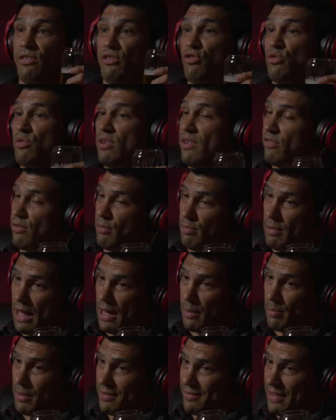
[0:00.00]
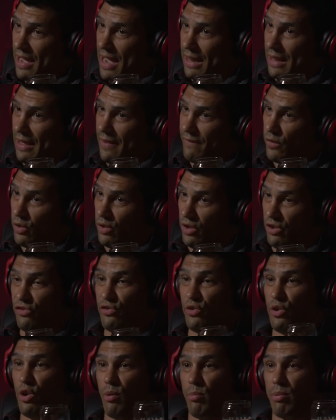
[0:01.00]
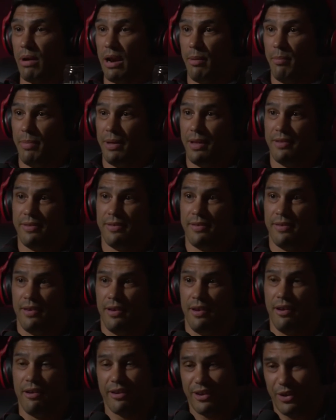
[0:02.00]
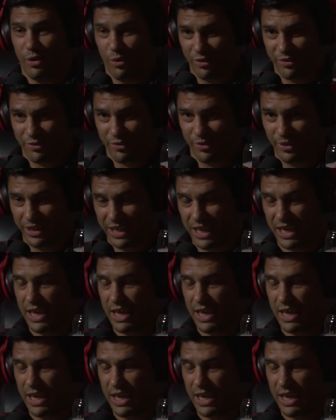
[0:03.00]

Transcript: a jiu-jitsu black belt, high level, a judo brown belt under yours truly.